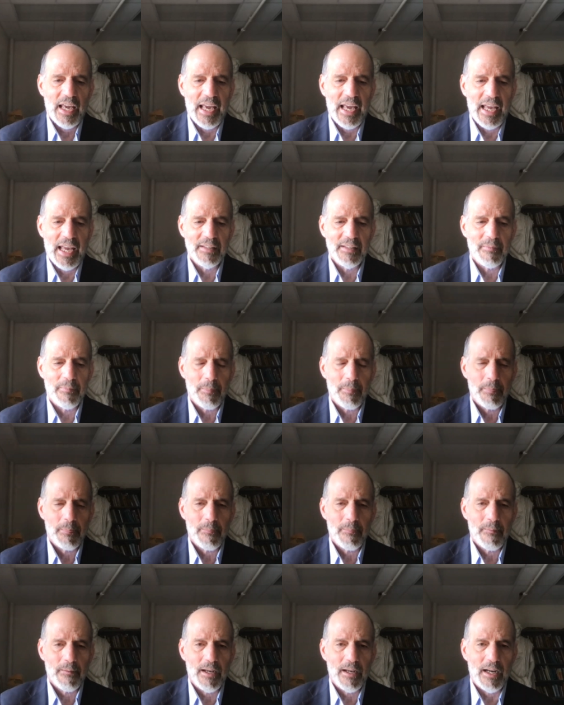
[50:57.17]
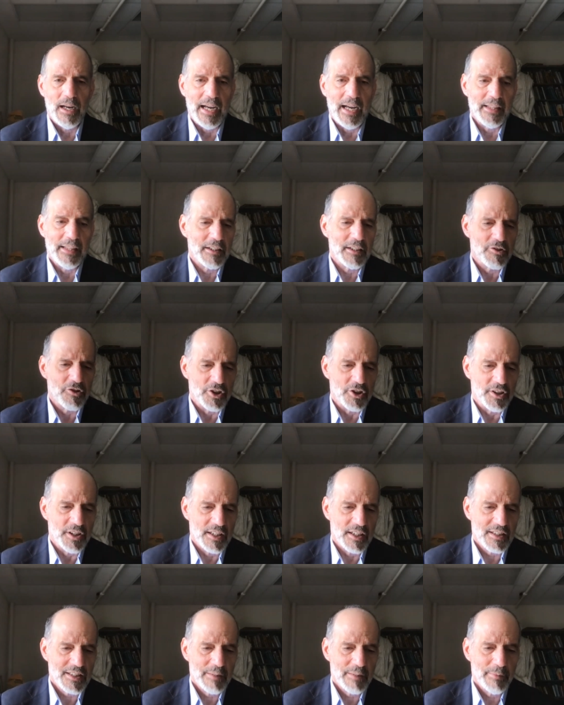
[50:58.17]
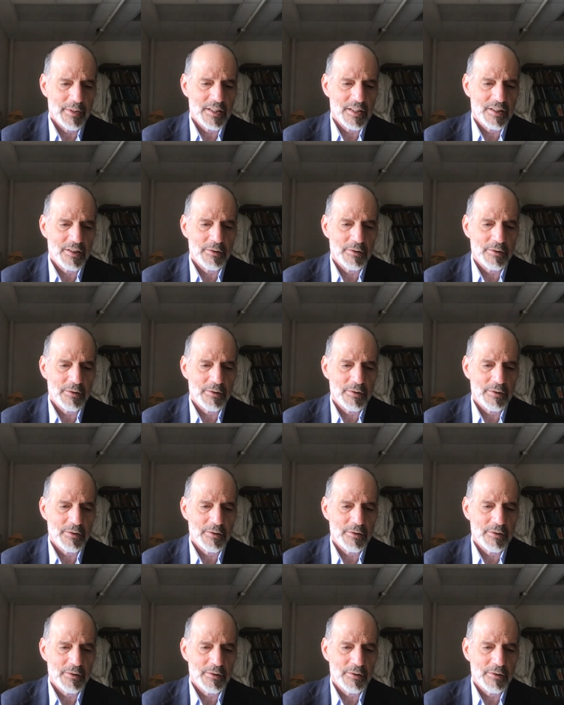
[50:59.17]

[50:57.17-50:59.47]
And I think she does commit